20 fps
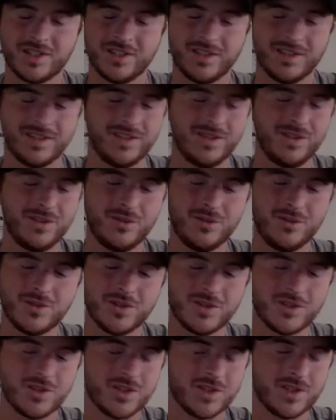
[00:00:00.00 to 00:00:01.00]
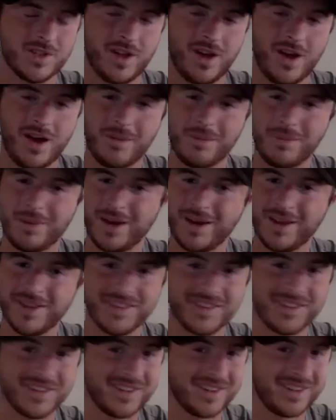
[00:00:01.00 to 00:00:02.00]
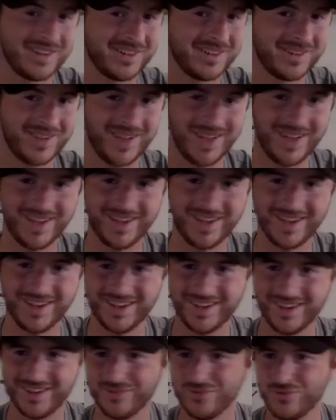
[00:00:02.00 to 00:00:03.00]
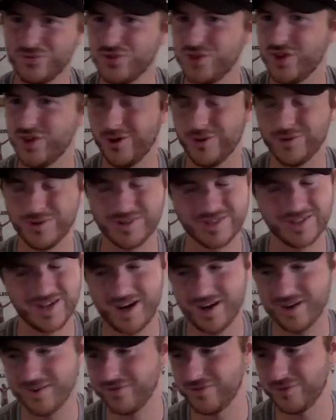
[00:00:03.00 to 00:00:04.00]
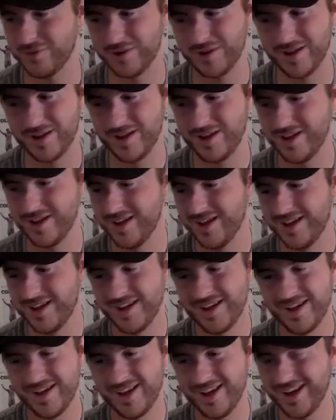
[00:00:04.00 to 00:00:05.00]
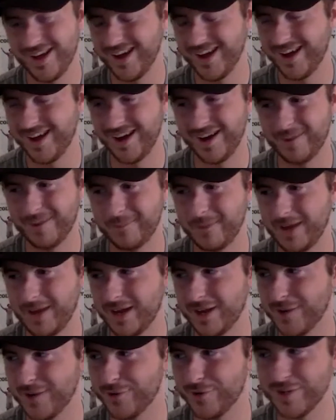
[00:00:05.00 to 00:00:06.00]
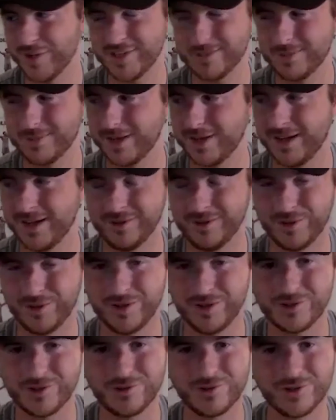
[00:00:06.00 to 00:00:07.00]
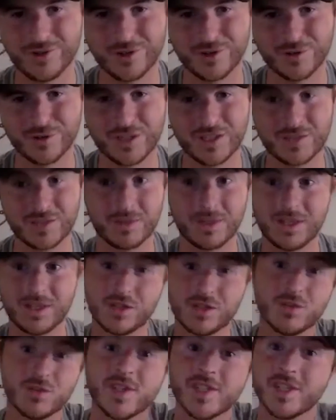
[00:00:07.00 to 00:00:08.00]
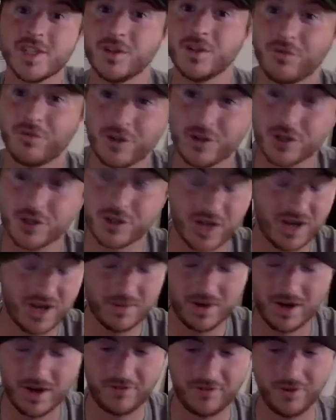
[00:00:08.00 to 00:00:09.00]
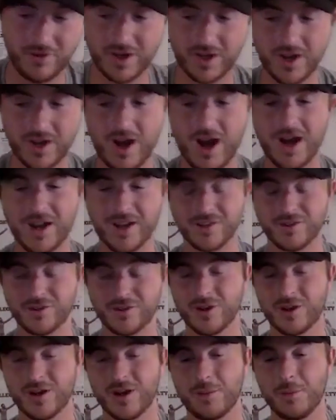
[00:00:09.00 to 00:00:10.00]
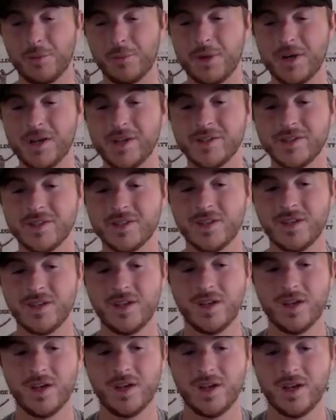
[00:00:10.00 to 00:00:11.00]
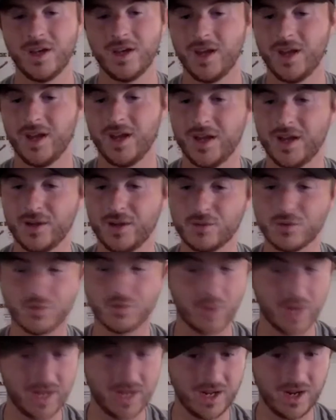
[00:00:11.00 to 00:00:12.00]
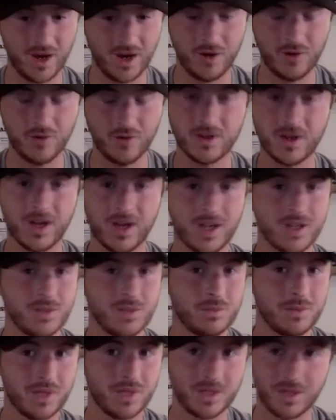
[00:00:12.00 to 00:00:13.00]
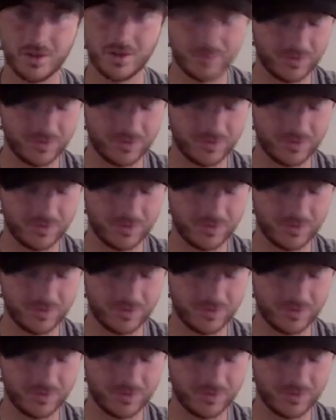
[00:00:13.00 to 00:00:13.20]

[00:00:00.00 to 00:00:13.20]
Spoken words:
news is just not my thing, dude. Like, no desire for it. I underestimated how long 2 years is, but this was the first job offer I got. It took a couple months, and it was Waco. I had been there for